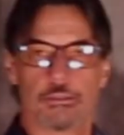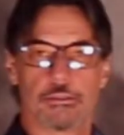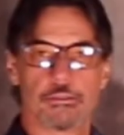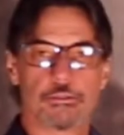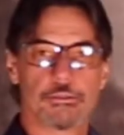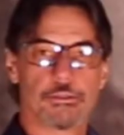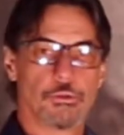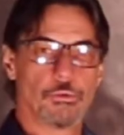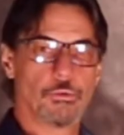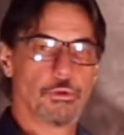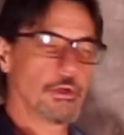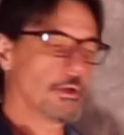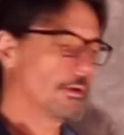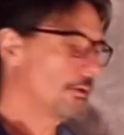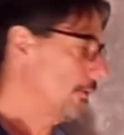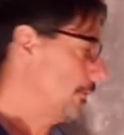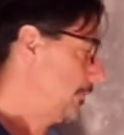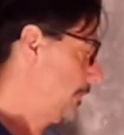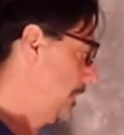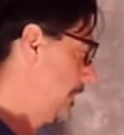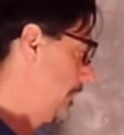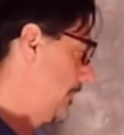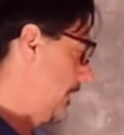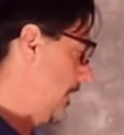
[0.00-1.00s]
So one other
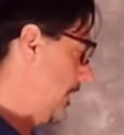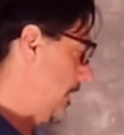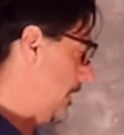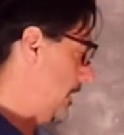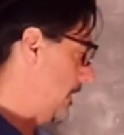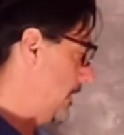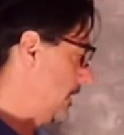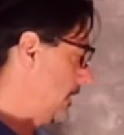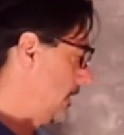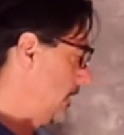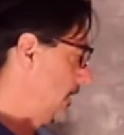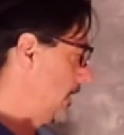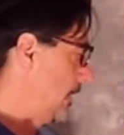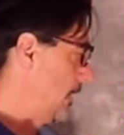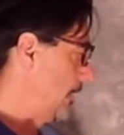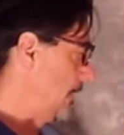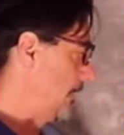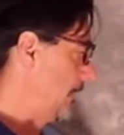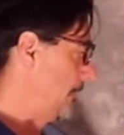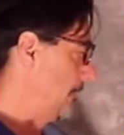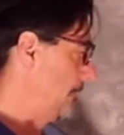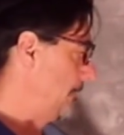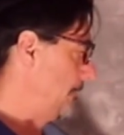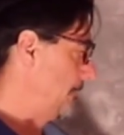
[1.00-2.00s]
thing that
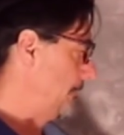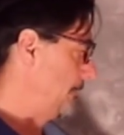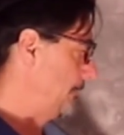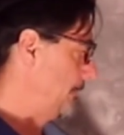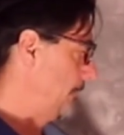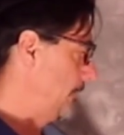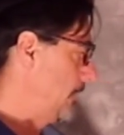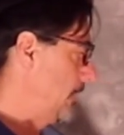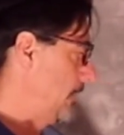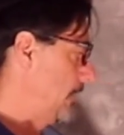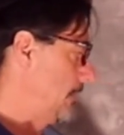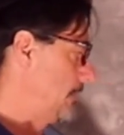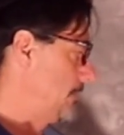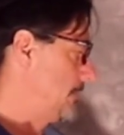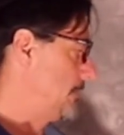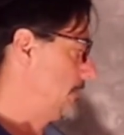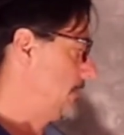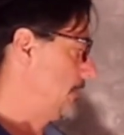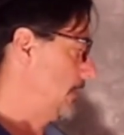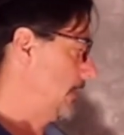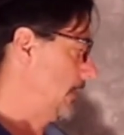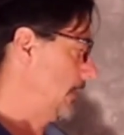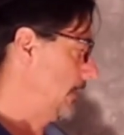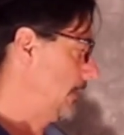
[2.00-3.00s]

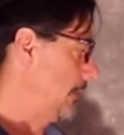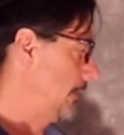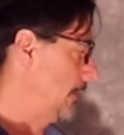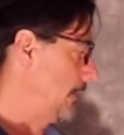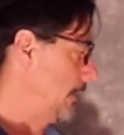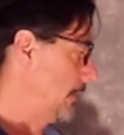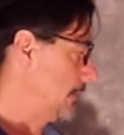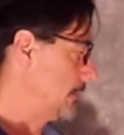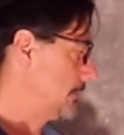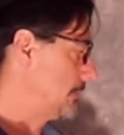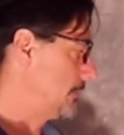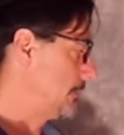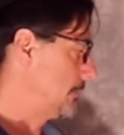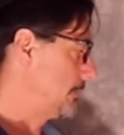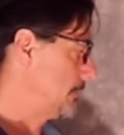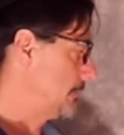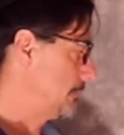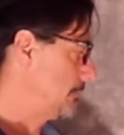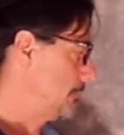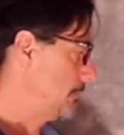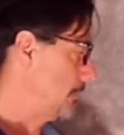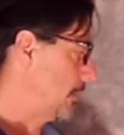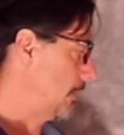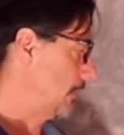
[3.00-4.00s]
is in
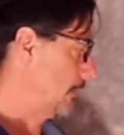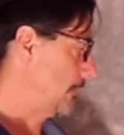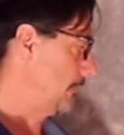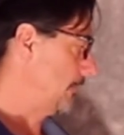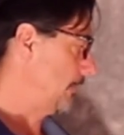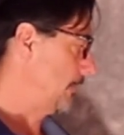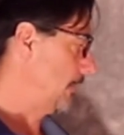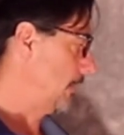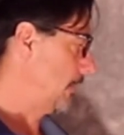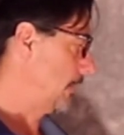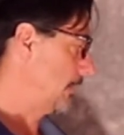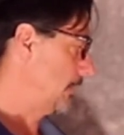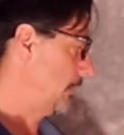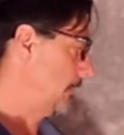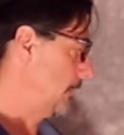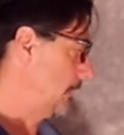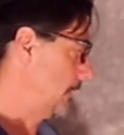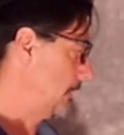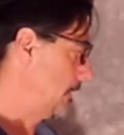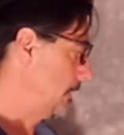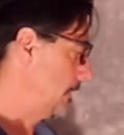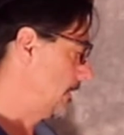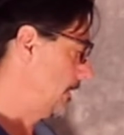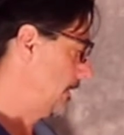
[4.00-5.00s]
this part of the
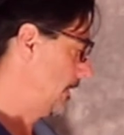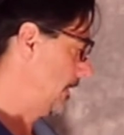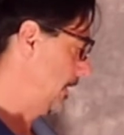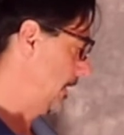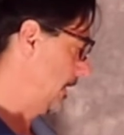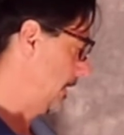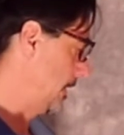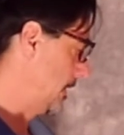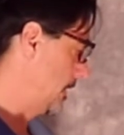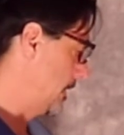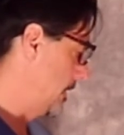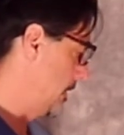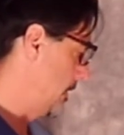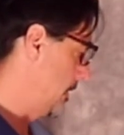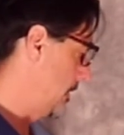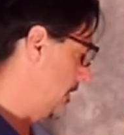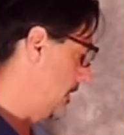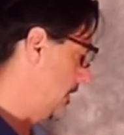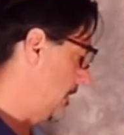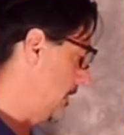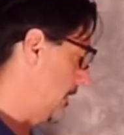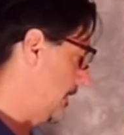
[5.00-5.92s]
document that